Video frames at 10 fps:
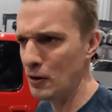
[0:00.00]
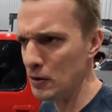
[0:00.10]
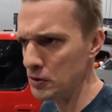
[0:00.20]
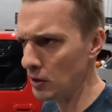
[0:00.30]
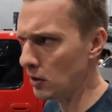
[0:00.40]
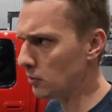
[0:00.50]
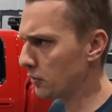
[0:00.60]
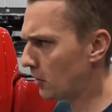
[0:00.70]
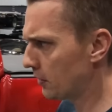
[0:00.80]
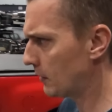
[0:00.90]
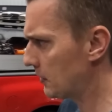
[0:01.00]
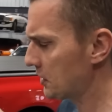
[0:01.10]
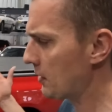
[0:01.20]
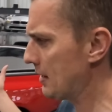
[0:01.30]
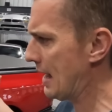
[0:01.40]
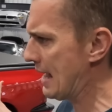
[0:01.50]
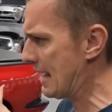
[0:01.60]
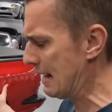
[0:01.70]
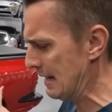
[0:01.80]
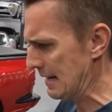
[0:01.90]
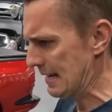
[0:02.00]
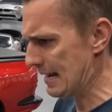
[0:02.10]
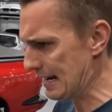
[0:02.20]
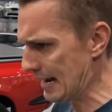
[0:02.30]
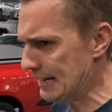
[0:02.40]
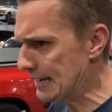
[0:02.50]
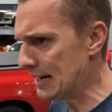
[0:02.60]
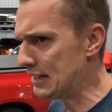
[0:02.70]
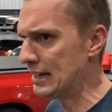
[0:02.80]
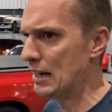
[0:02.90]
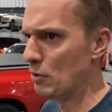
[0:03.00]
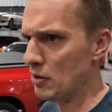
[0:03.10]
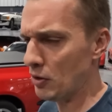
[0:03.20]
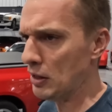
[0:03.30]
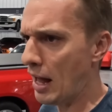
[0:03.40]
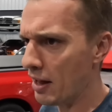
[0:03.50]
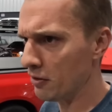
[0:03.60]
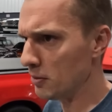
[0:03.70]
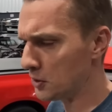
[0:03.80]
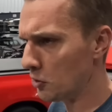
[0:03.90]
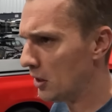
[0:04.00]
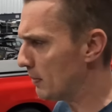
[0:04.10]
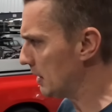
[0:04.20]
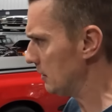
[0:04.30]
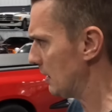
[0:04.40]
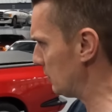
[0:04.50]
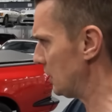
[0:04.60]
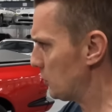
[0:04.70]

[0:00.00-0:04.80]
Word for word: cars along with all the cars I already had, and I needed to get rid of a lot of them. So anybody that was